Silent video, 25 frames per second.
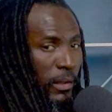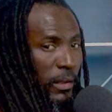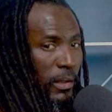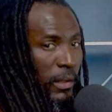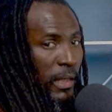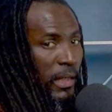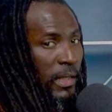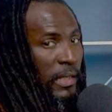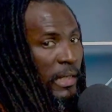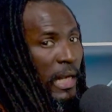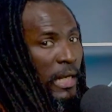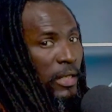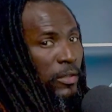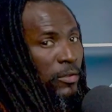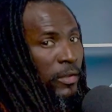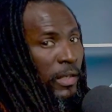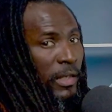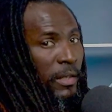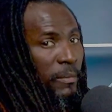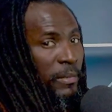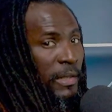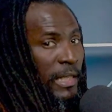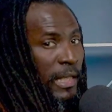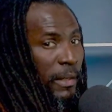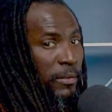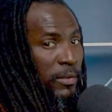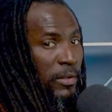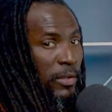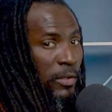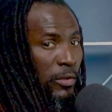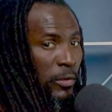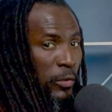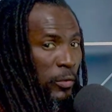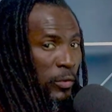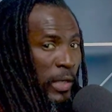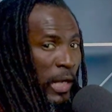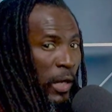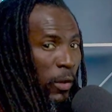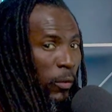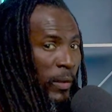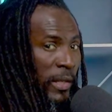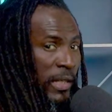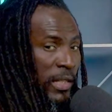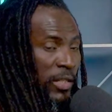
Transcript: You're not gonna be able to do that with